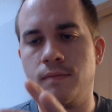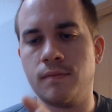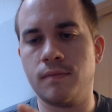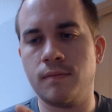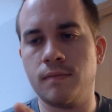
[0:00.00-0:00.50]

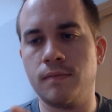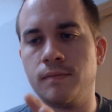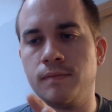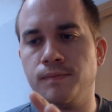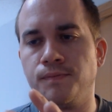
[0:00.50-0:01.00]

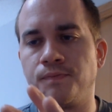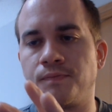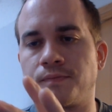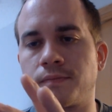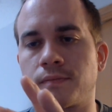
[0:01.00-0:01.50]

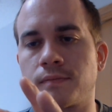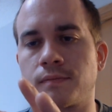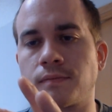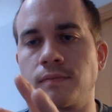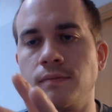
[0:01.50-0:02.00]

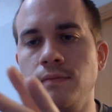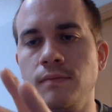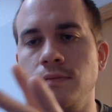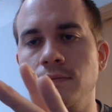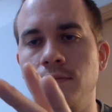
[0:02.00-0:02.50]

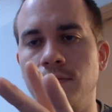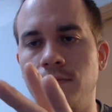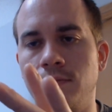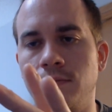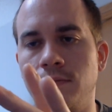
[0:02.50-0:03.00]

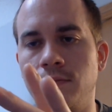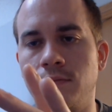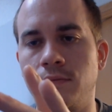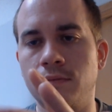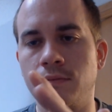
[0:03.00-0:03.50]
Nothing is said.